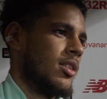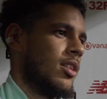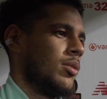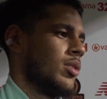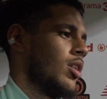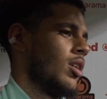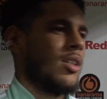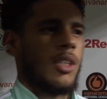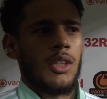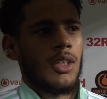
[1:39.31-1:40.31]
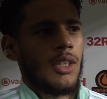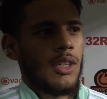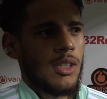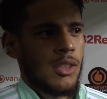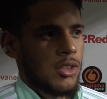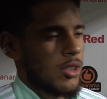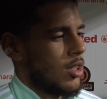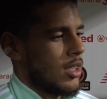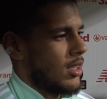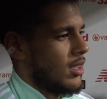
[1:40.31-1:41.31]
You know, we've got
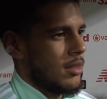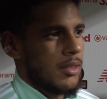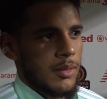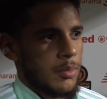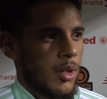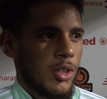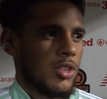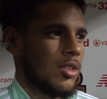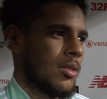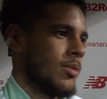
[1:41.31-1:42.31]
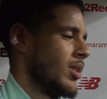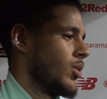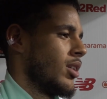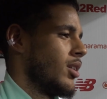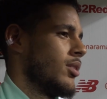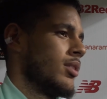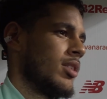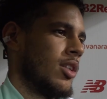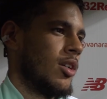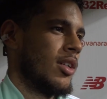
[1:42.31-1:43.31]
Scotty, Podge, Wilco.
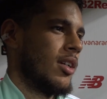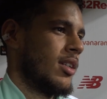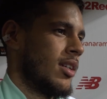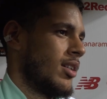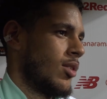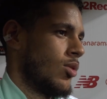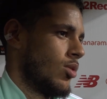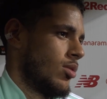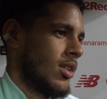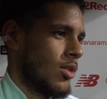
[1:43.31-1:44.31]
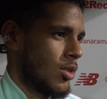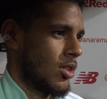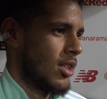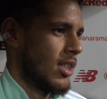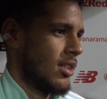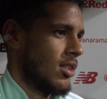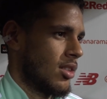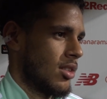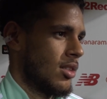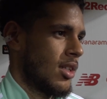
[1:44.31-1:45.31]
You know, they're all good
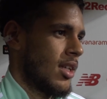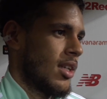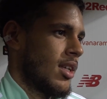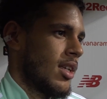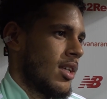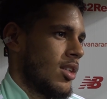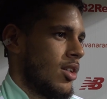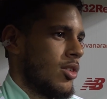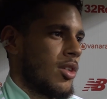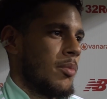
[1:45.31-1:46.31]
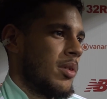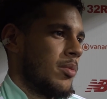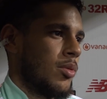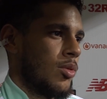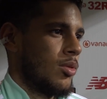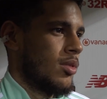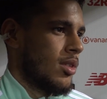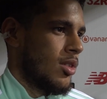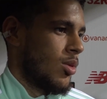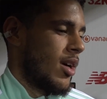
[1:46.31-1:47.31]
leaders, and you know, some people
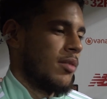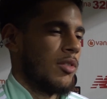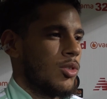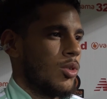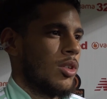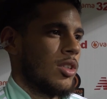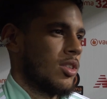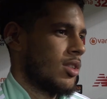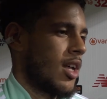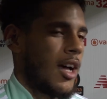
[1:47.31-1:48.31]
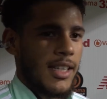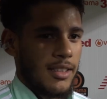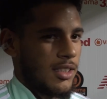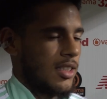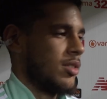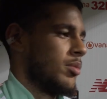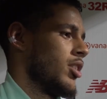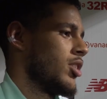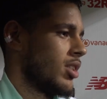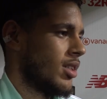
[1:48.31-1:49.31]
who aren't even talkers, like Incy, as
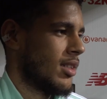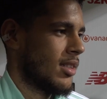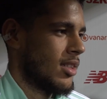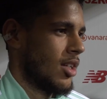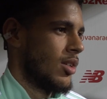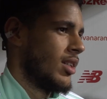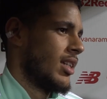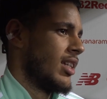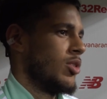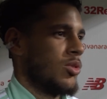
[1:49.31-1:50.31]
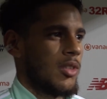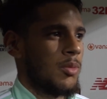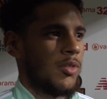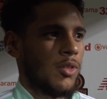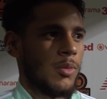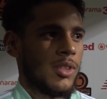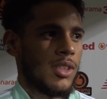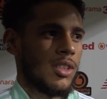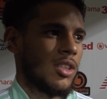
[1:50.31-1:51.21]
much. You know, yeah, he leaves with his performances.